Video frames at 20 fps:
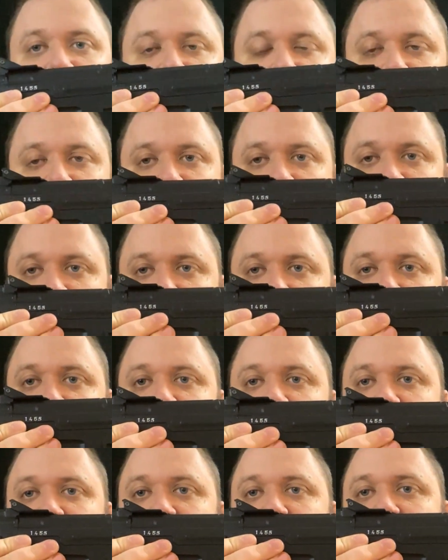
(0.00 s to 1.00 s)
for being
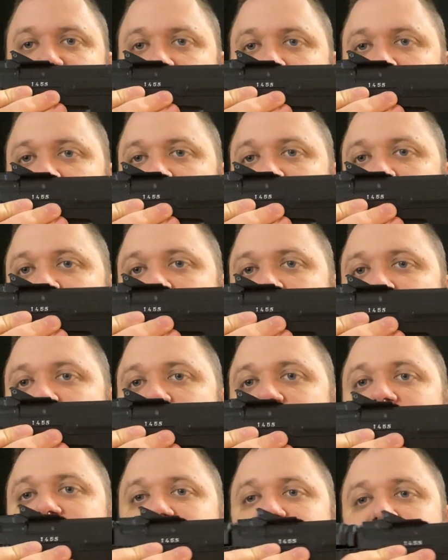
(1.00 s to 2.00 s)
pretty good darn high
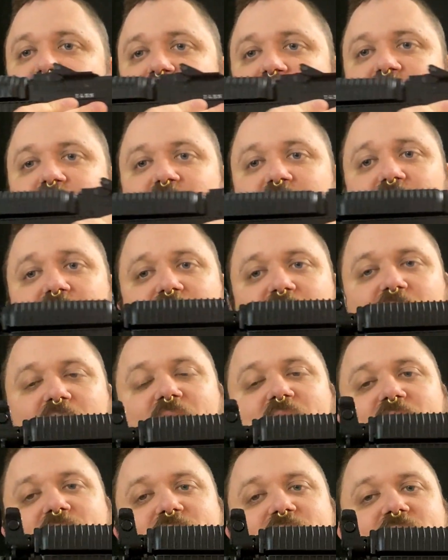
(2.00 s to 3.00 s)
quality stuff. Now
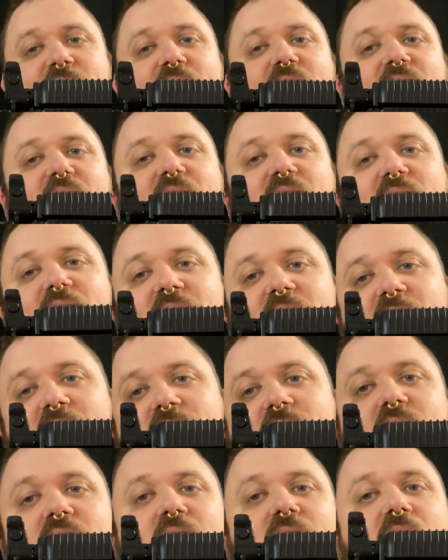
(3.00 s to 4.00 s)
AKs, they
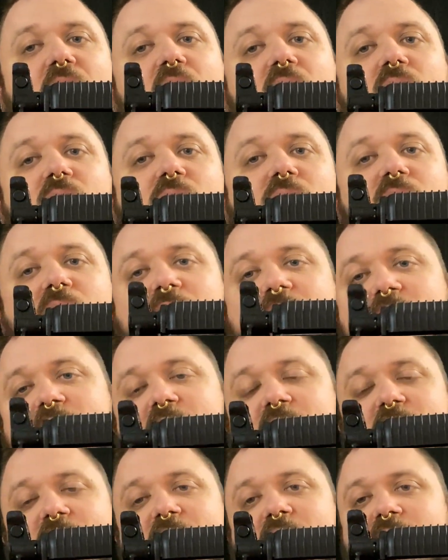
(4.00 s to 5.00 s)
have their own
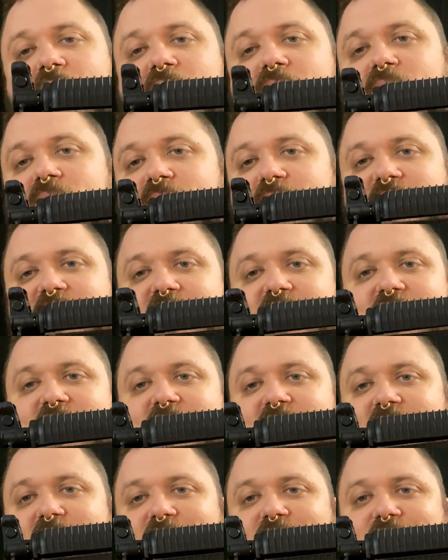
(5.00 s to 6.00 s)
unique,
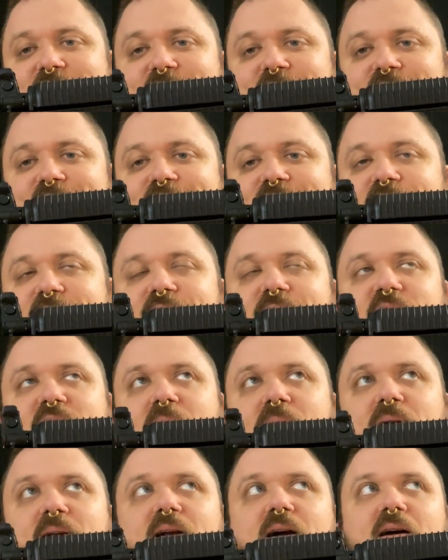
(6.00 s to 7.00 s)
sets of,
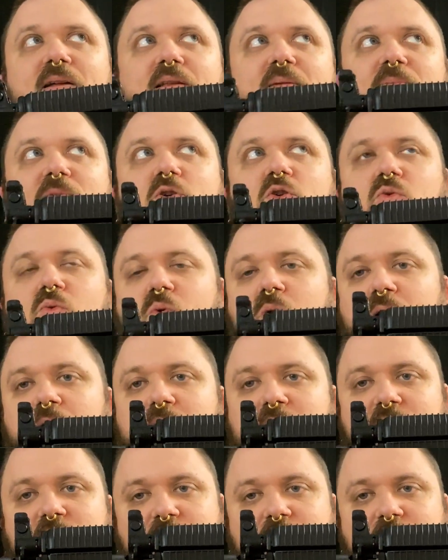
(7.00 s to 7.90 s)
shall we call them, quirks,